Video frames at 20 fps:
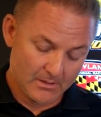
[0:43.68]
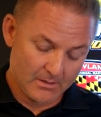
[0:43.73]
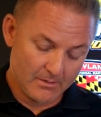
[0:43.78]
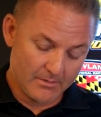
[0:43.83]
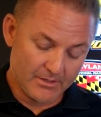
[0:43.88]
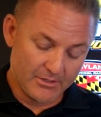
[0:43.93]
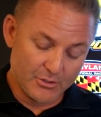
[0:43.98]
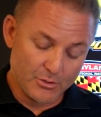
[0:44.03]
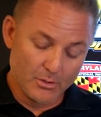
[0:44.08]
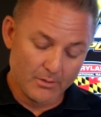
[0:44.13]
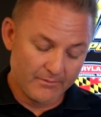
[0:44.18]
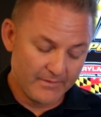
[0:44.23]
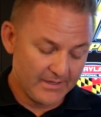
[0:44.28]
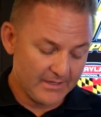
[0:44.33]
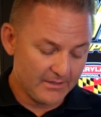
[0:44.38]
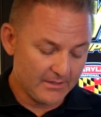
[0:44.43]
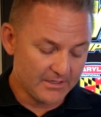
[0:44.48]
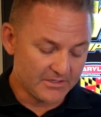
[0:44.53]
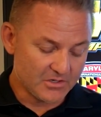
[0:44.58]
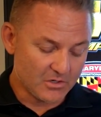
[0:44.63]
The new
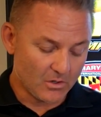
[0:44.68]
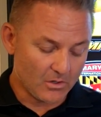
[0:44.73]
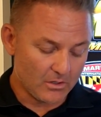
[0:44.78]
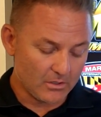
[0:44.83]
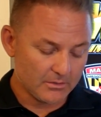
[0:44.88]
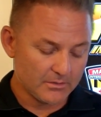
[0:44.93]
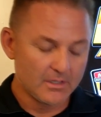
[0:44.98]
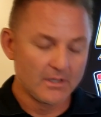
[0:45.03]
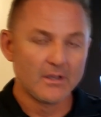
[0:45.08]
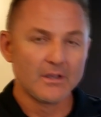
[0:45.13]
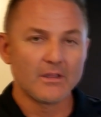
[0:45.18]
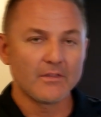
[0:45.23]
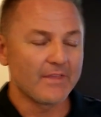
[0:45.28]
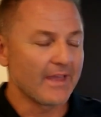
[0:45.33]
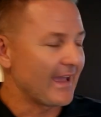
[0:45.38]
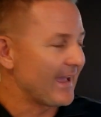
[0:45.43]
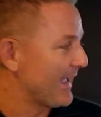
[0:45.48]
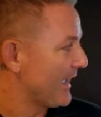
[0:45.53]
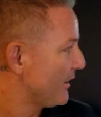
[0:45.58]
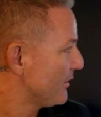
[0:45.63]
event is called the
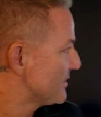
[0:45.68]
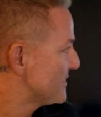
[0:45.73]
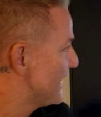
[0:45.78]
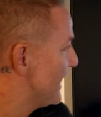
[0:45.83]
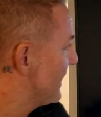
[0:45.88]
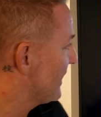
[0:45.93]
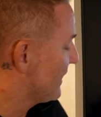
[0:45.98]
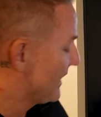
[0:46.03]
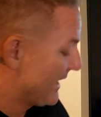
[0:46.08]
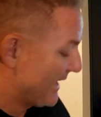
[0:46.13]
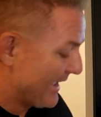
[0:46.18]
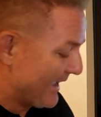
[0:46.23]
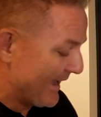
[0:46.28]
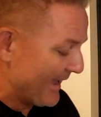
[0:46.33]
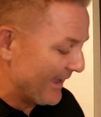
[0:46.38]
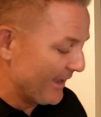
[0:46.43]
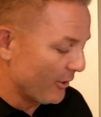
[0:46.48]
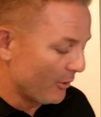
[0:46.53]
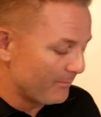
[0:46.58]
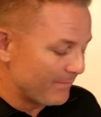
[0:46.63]
Haltech
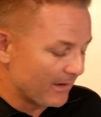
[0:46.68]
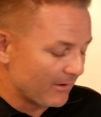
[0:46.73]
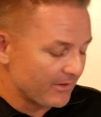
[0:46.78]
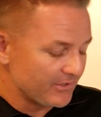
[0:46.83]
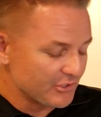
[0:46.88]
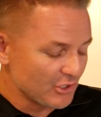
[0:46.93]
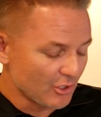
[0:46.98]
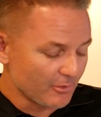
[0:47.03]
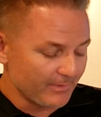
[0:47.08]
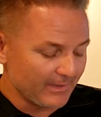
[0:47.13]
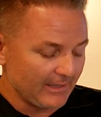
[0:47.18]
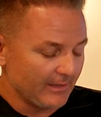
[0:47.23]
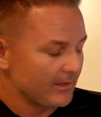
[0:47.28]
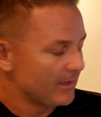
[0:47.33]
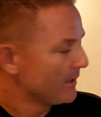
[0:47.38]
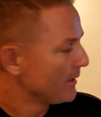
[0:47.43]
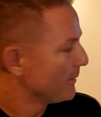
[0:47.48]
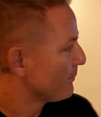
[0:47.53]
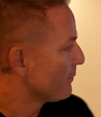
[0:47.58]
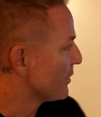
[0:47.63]
Hail Mary Derby
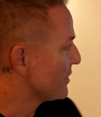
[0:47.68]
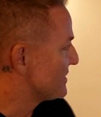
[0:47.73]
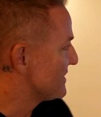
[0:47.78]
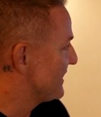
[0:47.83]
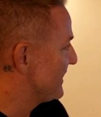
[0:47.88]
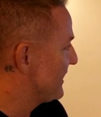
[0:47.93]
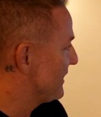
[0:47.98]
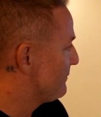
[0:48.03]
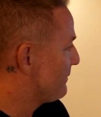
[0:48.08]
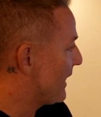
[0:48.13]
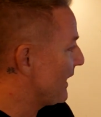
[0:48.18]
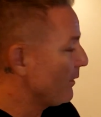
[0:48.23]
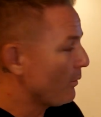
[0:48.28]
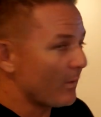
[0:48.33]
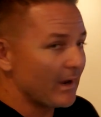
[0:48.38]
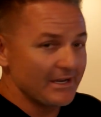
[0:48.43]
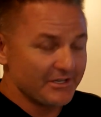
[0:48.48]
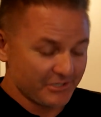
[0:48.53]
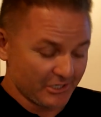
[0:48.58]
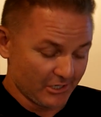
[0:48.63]
presented by
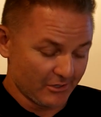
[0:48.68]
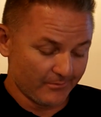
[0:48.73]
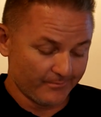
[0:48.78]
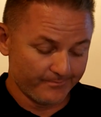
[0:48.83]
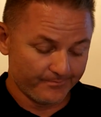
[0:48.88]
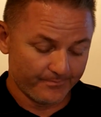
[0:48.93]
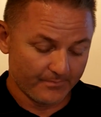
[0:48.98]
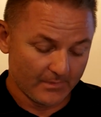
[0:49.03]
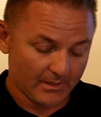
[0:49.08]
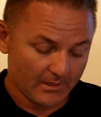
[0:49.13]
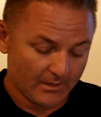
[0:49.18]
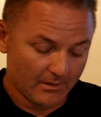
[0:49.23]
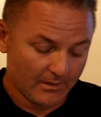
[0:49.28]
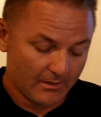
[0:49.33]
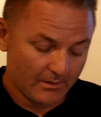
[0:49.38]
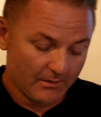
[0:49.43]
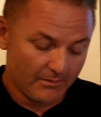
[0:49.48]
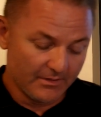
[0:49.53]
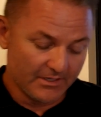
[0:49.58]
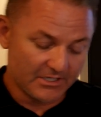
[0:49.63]
Wiseco.
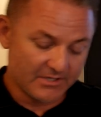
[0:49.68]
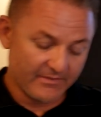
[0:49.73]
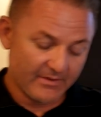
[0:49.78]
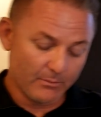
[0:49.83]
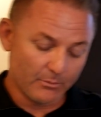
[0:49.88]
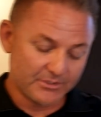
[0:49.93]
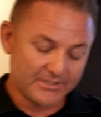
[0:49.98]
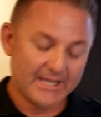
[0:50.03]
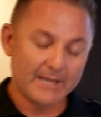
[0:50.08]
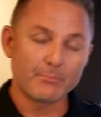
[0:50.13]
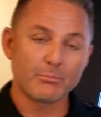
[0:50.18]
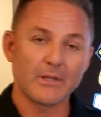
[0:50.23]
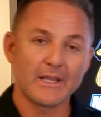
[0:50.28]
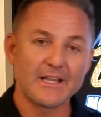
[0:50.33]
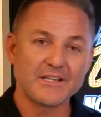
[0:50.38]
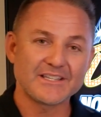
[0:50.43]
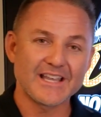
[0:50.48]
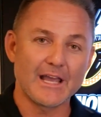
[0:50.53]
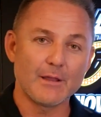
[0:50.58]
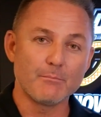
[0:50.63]
This event will take
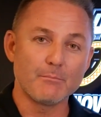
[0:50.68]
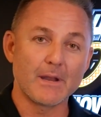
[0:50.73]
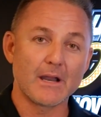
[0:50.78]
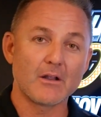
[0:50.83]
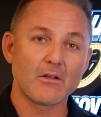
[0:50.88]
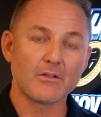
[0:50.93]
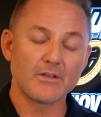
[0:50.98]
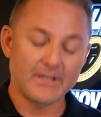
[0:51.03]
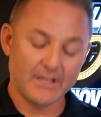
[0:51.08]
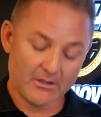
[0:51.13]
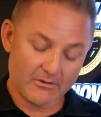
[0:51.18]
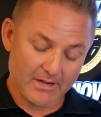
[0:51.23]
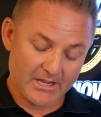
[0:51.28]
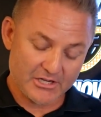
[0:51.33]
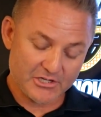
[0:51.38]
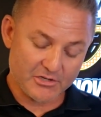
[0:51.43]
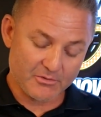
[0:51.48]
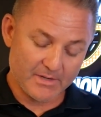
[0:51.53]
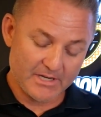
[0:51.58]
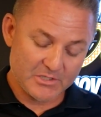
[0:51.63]
place at Maryland
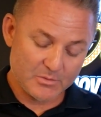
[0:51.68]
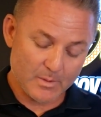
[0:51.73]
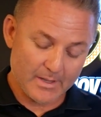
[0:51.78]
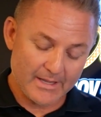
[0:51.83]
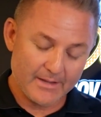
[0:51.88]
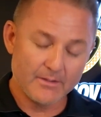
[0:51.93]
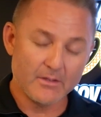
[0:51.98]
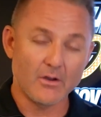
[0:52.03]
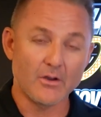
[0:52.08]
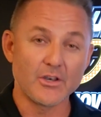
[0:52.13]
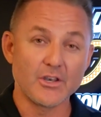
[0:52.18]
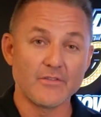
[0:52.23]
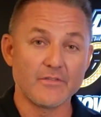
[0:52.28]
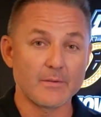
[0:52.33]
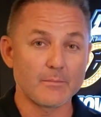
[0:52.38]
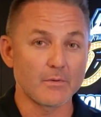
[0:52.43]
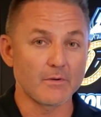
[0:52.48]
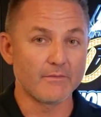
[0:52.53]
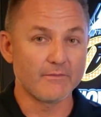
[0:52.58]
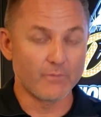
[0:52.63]
International Raceway on
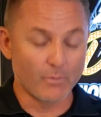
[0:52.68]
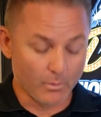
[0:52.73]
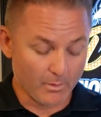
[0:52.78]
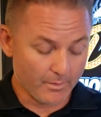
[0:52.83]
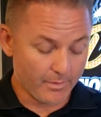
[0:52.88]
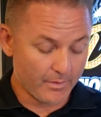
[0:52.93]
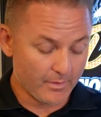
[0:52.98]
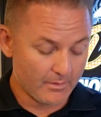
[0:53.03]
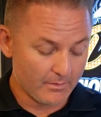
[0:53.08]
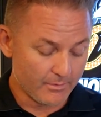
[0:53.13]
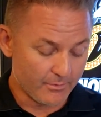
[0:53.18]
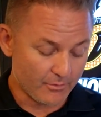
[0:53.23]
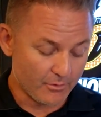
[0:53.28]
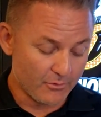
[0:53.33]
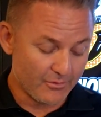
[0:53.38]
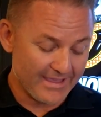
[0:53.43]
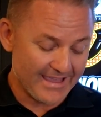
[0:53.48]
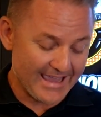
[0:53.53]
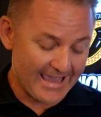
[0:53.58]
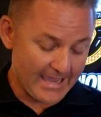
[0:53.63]
November 4th through
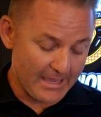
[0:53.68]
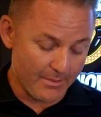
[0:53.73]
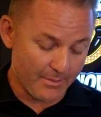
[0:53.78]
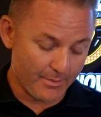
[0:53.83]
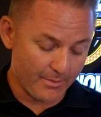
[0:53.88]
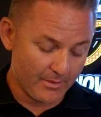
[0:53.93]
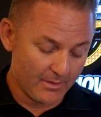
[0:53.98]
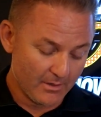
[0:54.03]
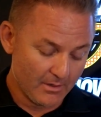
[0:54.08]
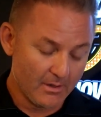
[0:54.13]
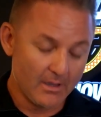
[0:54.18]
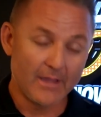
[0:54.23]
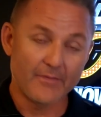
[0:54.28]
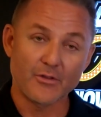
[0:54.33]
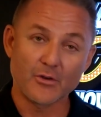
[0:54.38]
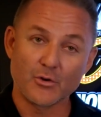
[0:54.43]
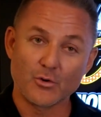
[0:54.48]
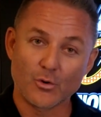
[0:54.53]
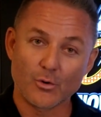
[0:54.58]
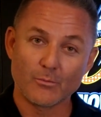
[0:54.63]
the 8th at the
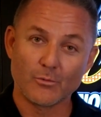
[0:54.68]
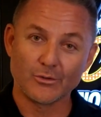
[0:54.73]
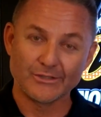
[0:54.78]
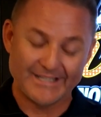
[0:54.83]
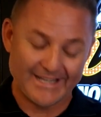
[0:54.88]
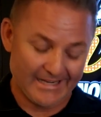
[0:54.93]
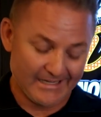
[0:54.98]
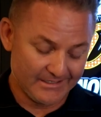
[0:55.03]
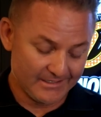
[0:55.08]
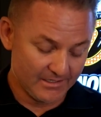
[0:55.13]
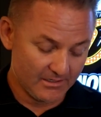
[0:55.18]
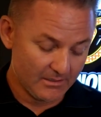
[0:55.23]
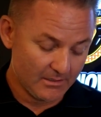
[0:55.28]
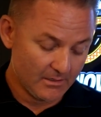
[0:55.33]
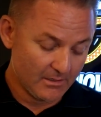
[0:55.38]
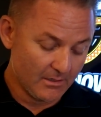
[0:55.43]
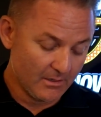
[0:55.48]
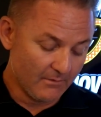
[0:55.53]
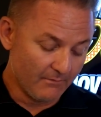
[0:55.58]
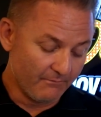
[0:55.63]
normal date.
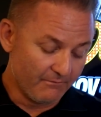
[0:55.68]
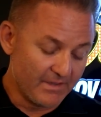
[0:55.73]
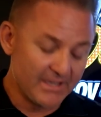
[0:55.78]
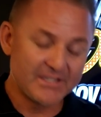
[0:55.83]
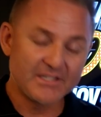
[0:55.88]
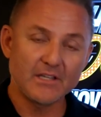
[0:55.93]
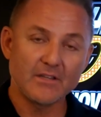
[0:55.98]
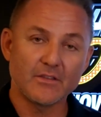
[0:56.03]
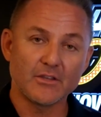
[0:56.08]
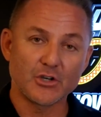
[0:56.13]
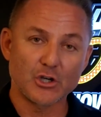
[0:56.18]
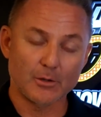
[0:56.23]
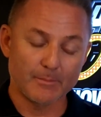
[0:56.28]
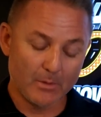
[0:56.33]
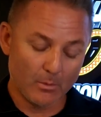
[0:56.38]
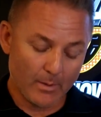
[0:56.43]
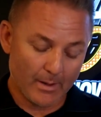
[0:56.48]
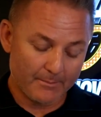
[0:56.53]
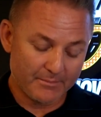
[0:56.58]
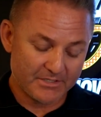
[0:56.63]
Visit the Derby
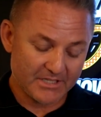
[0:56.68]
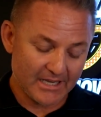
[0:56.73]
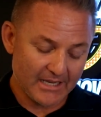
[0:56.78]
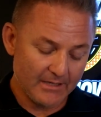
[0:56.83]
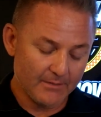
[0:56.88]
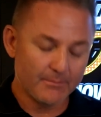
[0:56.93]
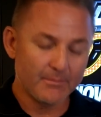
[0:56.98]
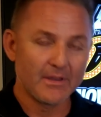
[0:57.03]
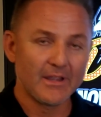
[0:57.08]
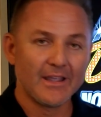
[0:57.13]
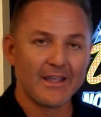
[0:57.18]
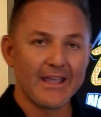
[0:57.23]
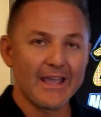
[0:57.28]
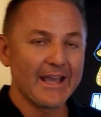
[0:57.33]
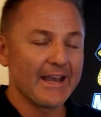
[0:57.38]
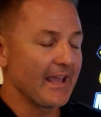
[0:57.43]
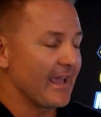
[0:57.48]
website at